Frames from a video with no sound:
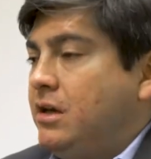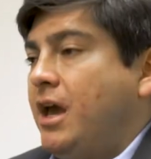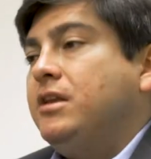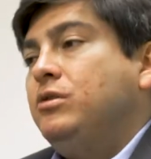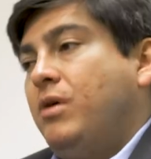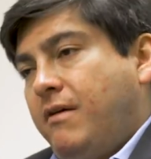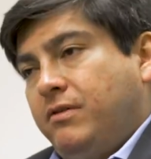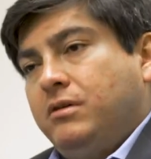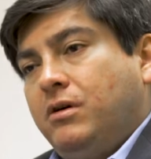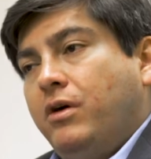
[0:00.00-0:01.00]
and you have
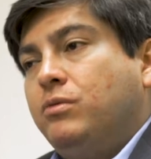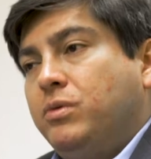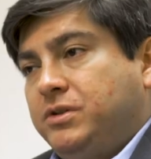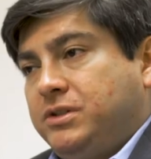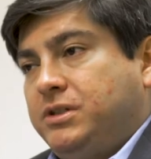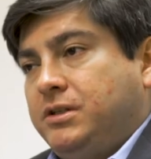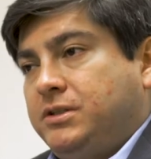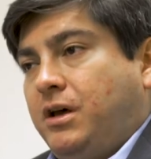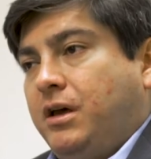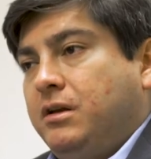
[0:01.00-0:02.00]
it on the real estate
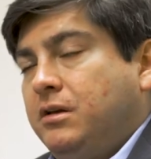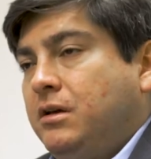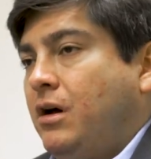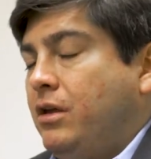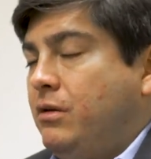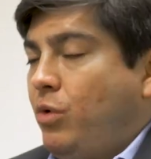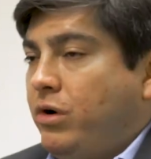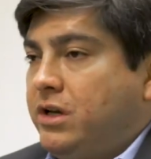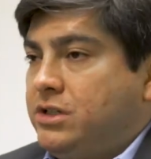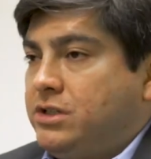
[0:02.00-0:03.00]
side. On the
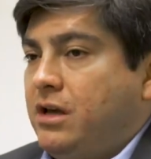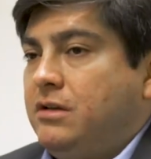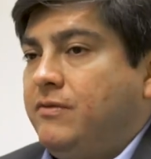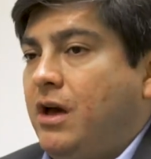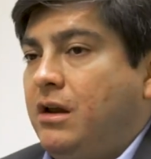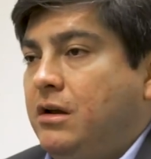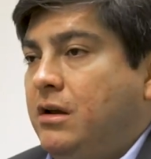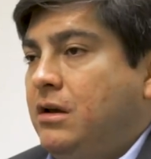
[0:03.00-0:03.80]
mortgage side, you've got